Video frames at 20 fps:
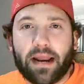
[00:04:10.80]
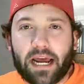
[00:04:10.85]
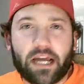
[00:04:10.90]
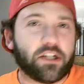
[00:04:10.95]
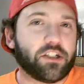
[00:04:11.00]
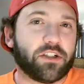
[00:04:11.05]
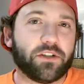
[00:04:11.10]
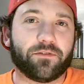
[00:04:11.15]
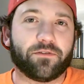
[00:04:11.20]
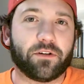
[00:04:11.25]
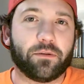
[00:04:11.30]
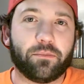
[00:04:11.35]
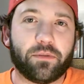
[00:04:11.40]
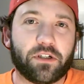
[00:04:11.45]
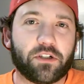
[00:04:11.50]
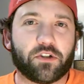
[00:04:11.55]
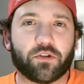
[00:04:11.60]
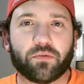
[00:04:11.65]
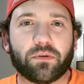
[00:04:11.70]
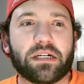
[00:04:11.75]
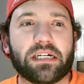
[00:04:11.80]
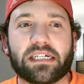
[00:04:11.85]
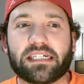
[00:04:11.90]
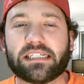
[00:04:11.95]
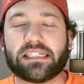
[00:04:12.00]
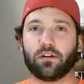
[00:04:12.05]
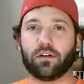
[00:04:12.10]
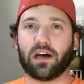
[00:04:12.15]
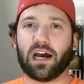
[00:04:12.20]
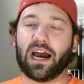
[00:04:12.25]
at you from the
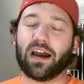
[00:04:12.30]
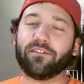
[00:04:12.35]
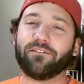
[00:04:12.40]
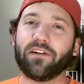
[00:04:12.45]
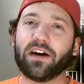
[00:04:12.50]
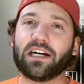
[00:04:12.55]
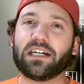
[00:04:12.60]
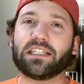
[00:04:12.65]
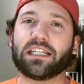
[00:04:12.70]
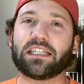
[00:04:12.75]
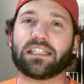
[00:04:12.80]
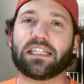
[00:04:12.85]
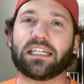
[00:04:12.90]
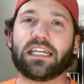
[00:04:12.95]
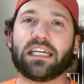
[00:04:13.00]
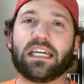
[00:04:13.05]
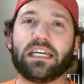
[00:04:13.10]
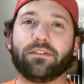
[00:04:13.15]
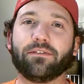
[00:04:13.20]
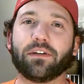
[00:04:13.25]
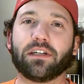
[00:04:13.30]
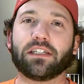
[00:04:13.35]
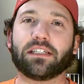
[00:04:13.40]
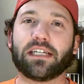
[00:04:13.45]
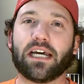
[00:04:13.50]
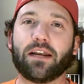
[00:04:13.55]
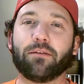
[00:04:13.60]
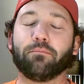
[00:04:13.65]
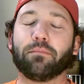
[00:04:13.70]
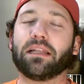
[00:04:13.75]
trees. I find that The Evil
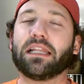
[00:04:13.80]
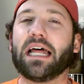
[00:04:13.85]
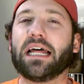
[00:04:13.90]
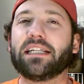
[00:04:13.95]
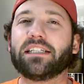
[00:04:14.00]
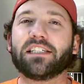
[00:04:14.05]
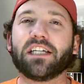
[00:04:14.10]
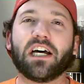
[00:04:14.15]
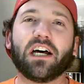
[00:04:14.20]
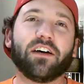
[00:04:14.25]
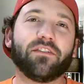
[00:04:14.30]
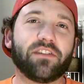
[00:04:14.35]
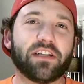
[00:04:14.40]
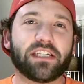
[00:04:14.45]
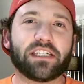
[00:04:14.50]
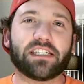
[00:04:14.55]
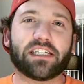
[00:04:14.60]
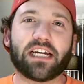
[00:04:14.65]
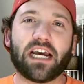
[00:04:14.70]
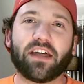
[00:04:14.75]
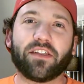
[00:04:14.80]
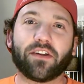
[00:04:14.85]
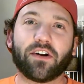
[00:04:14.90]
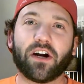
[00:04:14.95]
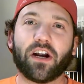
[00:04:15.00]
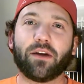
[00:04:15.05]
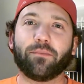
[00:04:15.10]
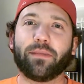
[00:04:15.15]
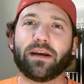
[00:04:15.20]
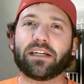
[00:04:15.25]
Dead blends all of this together
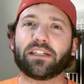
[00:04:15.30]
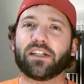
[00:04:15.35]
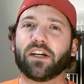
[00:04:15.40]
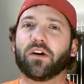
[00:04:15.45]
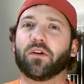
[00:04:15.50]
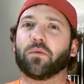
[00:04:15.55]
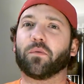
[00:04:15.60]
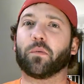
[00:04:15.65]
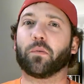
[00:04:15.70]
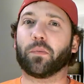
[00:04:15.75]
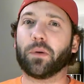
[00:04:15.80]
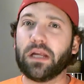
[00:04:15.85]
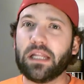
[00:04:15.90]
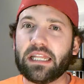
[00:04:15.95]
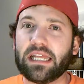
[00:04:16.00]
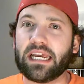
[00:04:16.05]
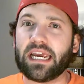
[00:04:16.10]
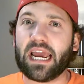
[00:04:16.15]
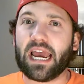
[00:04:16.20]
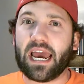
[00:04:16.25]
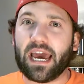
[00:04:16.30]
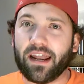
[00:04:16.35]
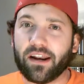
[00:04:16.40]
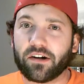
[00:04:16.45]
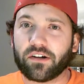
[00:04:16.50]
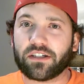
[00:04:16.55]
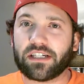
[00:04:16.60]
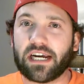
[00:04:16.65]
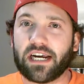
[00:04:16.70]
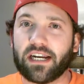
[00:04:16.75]
and makes a really
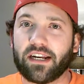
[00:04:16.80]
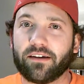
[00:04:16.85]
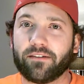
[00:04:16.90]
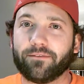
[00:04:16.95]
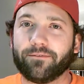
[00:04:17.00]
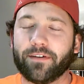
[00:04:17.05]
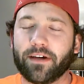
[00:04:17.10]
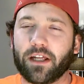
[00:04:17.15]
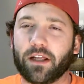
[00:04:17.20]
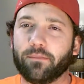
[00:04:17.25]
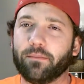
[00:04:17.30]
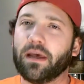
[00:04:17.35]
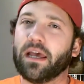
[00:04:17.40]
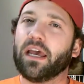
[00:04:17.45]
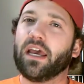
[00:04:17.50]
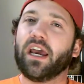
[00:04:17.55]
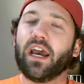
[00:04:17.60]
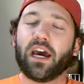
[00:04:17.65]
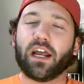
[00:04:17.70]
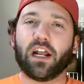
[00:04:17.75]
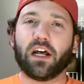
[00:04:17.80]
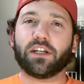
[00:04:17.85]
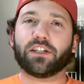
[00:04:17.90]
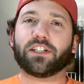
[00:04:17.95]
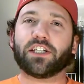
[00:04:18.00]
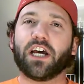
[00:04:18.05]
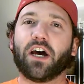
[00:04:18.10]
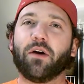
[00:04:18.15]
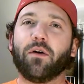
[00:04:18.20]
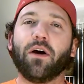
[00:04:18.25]
entertaining film, and
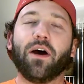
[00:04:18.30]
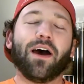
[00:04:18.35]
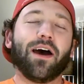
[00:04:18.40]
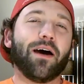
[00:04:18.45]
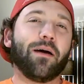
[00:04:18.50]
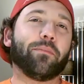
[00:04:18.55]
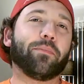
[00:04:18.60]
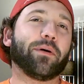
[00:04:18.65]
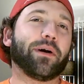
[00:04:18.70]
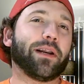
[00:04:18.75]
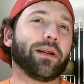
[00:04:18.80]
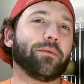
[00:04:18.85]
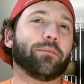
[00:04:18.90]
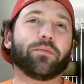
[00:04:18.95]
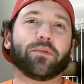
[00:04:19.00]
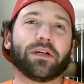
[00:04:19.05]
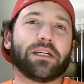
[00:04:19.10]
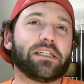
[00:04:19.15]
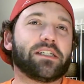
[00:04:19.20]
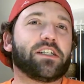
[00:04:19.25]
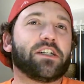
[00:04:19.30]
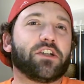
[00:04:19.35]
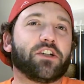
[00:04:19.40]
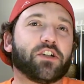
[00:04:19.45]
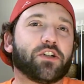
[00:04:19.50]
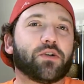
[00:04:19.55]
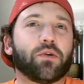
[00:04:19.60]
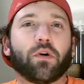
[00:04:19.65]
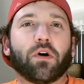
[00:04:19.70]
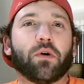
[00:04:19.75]
also a pretty breezy
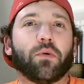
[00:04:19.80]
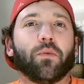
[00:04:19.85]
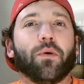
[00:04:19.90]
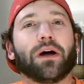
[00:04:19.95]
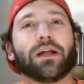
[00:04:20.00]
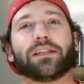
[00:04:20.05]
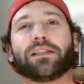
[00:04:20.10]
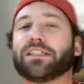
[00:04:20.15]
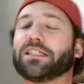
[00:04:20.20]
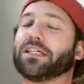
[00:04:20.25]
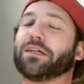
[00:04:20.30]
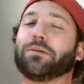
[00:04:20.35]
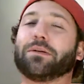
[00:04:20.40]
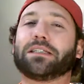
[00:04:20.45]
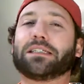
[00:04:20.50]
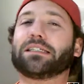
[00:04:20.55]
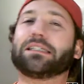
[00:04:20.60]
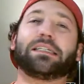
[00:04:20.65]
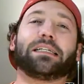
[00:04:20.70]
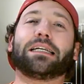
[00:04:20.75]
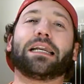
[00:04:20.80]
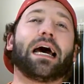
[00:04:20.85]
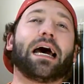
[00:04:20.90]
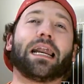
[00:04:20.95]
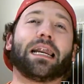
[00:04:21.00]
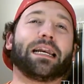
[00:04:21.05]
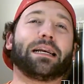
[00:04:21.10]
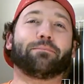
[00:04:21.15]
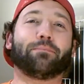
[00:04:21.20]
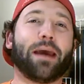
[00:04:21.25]
short one, so it's
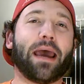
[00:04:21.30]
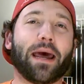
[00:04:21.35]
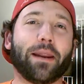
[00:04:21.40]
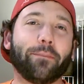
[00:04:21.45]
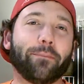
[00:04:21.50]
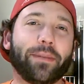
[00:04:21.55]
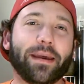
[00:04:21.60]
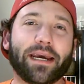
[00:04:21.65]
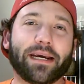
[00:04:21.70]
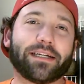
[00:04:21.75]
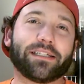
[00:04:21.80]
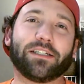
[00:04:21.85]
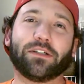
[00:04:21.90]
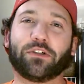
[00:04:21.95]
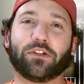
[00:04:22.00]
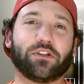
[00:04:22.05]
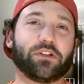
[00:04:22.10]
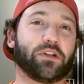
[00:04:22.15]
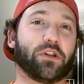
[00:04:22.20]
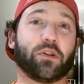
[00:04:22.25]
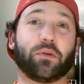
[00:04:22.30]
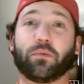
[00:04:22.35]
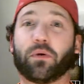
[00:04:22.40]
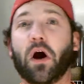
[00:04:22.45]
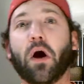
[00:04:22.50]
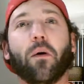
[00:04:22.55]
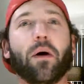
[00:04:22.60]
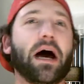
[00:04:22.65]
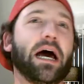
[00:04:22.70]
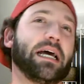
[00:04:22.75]
not a bad pick to just
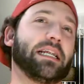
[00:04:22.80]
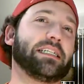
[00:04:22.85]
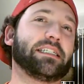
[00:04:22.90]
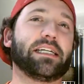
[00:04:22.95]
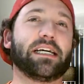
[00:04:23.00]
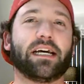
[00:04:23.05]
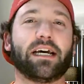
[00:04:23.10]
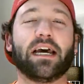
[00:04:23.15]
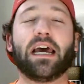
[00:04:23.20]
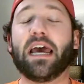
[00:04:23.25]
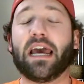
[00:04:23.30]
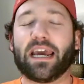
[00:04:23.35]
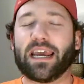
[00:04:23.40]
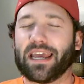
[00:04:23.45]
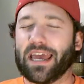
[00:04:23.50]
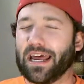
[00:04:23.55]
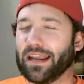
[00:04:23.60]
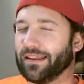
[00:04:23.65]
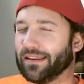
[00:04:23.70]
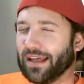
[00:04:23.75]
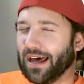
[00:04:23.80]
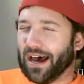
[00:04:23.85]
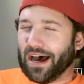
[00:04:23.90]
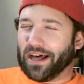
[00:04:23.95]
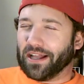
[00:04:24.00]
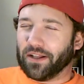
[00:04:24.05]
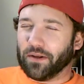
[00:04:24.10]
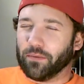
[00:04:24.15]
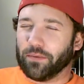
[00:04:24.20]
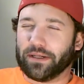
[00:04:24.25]
throw on to get in the
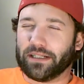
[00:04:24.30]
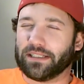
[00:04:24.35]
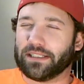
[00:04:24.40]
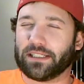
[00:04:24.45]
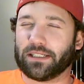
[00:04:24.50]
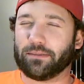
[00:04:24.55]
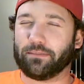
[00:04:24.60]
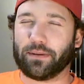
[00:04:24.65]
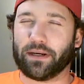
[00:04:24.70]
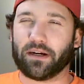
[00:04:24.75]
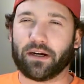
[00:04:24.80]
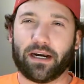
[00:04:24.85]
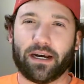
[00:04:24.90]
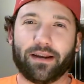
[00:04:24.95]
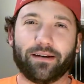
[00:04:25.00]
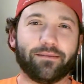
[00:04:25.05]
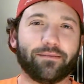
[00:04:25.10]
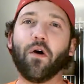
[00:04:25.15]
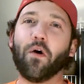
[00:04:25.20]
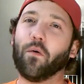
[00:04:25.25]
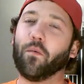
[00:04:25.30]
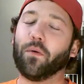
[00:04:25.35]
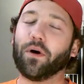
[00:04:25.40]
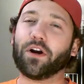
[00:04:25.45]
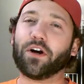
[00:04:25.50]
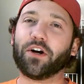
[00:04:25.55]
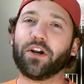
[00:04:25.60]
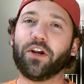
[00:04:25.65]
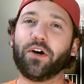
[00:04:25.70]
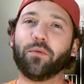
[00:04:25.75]
Halloween spirit. What
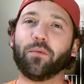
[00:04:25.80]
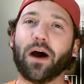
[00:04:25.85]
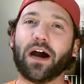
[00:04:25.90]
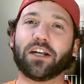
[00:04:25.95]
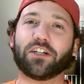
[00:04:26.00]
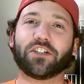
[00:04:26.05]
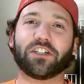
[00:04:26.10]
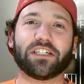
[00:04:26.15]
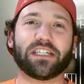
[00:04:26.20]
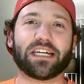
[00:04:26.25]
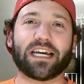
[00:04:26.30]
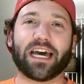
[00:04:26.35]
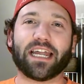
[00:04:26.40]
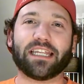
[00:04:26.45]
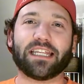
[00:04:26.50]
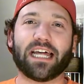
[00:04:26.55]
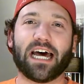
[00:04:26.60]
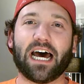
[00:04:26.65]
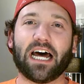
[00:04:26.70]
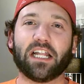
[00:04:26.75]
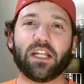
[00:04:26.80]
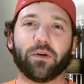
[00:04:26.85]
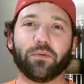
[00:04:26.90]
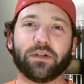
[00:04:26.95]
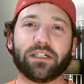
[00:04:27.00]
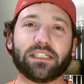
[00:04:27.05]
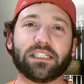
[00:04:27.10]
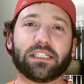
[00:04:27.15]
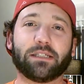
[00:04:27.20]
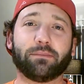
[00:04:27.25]
are you watching to get in the
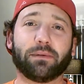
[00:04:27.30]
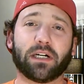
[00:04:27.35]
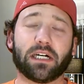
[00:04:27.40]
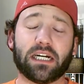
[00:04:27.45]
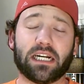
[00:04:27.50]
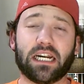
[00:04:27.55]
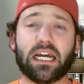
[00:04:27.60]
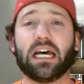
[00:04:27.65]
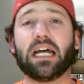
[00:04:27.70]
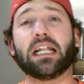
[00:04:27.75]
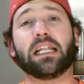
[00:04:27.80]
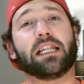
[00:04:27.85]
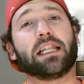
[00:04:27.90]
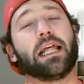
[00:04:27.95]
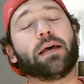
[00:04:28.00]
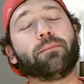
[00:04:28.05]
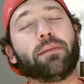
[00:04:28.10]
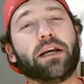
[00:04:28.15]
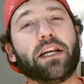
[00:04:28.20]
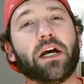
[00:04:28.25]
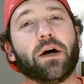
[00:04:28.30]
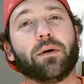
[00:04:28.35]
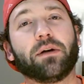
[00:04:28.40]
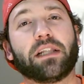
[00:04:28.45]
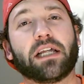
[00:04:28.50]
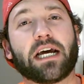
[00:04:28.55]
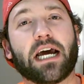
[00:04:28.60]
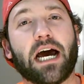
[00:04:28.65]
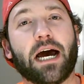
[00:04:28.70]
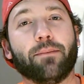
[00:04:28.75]
Halloween spirit? Let me know in
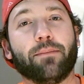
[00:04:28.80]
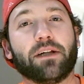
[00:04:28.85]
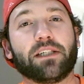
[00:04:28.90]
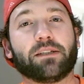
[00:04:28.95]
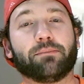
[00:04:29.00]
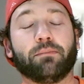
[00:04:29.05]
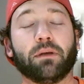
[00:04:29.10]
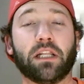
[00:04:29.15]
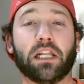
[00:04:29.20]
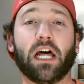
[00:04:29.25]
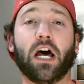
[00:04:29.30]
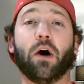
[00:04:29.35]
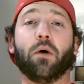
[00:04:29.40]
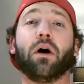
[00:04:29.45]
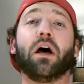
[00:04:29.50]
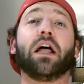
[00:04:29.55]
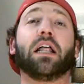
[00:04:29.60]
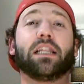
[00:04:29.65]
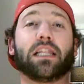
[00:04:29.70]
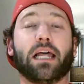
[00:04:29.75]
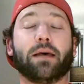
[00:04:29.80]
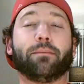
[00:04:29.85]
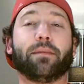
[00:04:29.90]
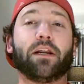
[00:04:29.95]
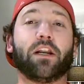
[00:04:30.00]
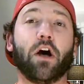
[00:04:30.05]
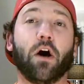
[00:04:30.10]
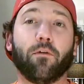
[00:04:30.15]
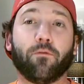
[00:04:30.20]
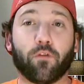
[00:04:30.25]
the comments below. Let me
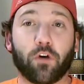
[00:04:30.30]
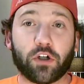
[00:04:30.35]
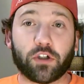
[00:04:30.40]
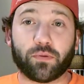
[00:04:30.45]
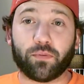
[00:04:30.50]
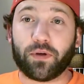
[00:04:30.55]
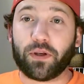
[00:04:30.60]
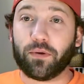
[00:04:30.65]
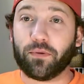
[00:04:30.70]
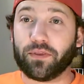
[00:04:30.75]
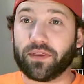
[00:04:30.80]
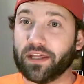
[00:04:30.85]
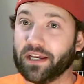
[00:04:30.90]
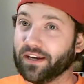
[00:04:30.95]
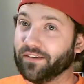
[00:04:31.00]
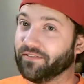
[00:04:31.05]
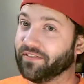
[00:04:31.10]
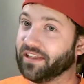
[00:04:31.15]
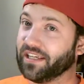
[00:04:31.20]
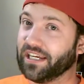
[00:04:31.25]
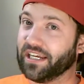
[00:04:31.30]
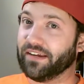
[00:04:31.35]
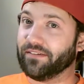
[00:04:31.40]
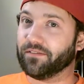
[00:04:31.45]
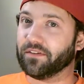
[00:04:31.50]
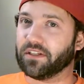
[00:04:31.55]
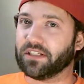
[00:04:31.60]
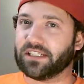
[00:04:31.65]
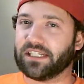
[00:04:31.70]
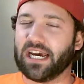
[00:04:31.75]
know, of course, what you think of The
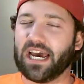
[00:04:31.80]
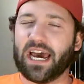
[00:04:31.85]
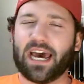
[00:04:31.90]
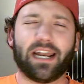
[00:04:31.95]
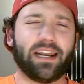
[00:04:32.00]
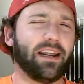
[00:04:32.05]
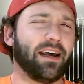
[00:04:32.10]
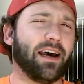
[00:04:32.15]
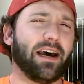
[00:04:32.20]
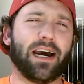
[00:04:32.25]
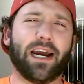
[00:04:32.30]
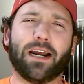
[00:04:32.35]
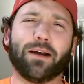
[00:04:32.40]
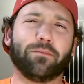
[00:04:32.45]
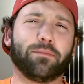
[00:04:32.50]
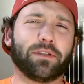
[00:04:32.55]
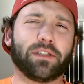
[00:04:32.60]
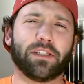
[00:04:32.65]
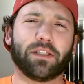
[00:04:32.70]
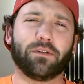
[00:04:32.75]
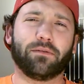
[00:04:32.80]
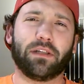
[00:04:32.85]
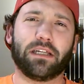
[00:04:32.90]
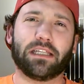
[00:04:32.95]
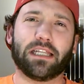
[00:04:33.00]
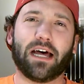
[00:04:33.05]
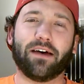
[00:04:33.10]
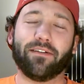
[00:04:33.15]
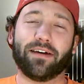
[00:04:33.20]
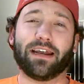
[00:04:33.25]
Evil Dead. I absolutely
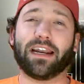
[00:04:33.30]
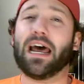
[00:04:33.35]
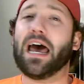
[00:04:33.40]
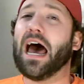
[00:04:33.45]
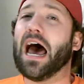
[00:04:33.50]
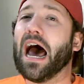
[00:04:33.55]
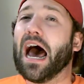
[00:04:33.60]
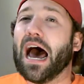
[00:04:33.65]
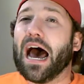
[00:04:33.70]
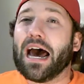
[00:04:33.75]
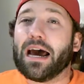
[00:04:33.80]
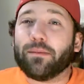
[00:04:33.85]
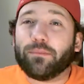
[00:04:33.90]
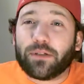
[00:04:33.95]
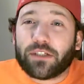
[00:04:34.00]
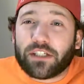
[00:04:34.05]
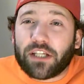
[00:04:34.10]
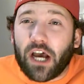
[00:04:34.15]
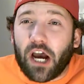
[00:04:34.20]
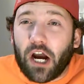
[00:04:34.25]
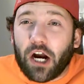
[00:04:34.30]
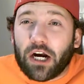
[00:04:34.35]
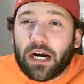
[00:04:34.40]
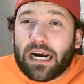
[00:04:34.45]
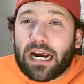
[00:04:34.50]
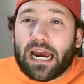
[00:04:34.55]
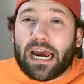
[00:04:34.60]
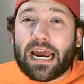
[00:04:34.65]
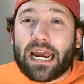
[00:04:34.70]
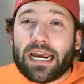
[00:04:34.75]
love it. I'm
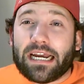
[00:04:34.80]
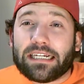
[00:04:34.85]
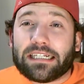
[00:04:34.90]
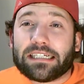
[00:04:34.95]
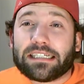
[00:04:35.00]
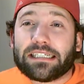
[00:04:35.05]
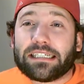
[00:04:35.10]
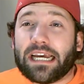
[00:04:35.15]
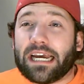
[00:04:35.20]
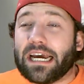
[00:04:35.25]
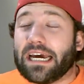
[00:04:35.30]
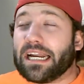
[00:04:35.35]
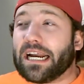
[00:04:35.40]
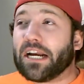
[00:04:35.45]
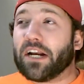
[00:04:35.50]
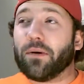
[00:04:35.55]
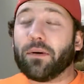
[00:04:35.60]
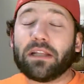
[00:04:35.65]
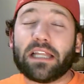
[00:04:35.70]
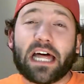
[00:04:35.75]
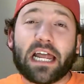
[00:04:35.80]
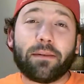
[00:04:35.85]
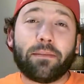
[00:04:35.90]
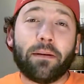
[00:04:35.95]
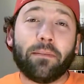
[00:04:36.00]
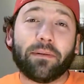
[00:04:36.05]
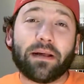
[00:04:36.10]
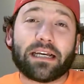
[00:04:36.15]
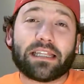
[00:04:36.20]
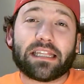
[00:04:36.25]
sorry, I hate to say it. I know a lot of
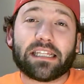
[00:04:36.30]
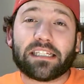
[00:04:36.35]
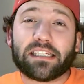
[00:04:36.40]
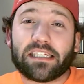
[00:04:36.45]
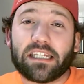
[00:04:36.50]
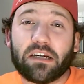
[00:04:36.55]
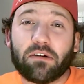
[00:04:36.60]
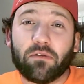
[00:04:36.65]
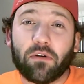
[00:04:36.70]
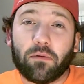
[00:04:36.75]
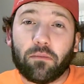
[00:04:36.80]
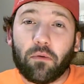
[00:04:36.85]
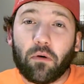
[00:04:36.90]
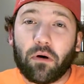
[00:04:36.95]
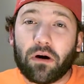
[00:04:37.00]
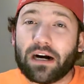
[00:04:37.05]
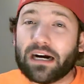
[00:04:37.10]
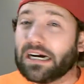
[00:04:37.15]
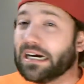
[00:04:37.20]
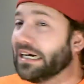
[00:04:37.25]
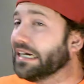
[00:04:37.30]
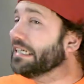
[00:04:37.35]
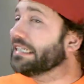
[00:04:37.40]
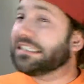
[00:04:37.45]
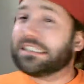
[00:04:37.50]
people like the sequel more.